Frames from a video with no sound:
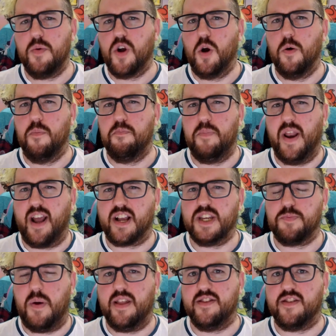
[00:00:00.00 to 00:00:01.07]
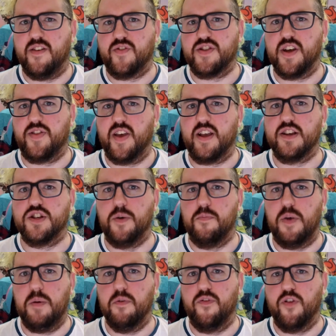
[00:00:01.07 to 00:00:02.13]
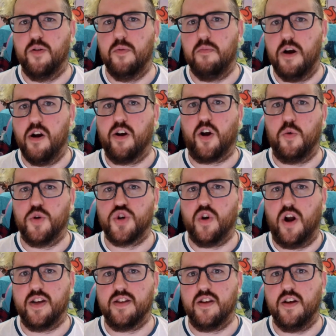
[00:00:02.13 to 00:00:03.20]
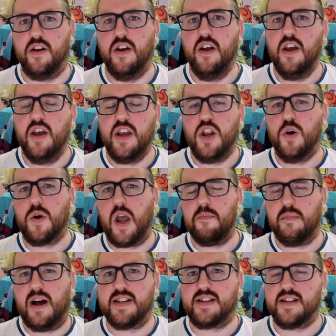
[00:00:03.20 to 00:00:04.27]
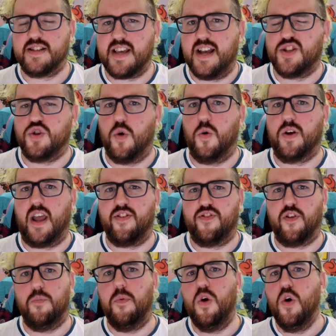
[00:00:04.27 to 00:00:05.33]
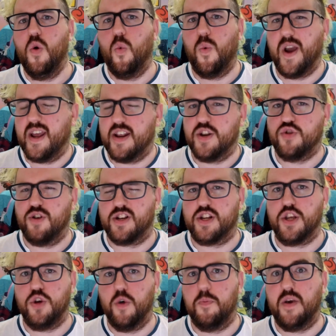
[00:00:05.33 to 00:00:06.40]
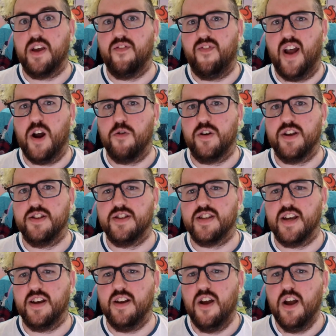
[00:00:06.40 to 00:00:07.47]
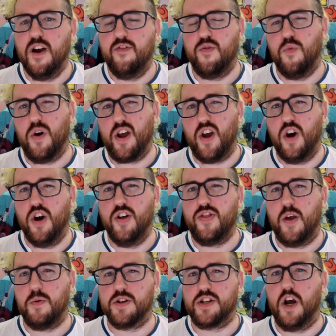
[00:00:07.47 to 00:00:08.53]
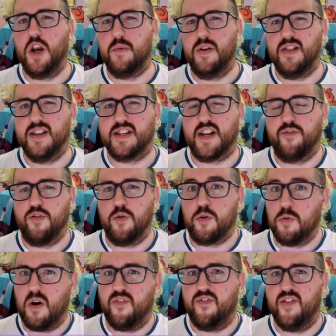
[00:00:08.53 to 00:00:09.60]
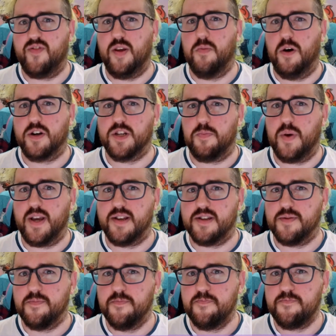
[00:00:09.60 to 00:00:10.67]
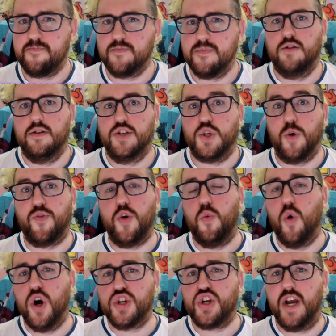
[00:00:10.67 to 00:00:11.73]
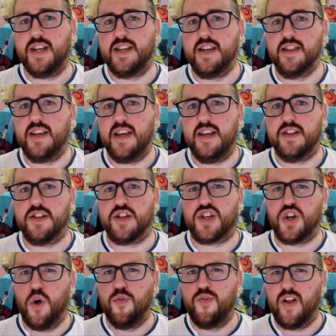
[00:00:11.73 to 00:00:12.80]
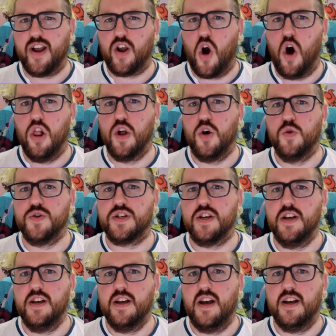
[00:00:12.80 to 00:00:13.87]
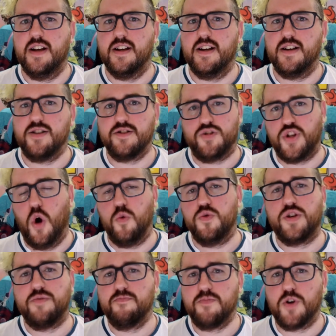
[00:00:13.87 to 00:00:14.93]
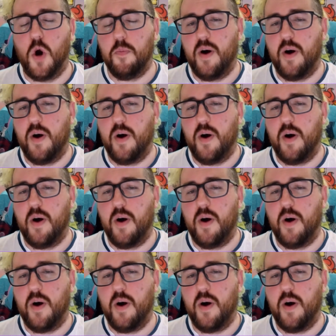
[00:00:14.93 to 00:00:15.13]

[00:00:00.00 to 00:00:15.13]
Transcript: become a bit expensive, because I think some people from America were trying to, get master sets or get some weird, interesting European variants, and from what I heard, they were starting to be listed for up to about $50 a piece. So if you were chasing these Snowflake holos, don't go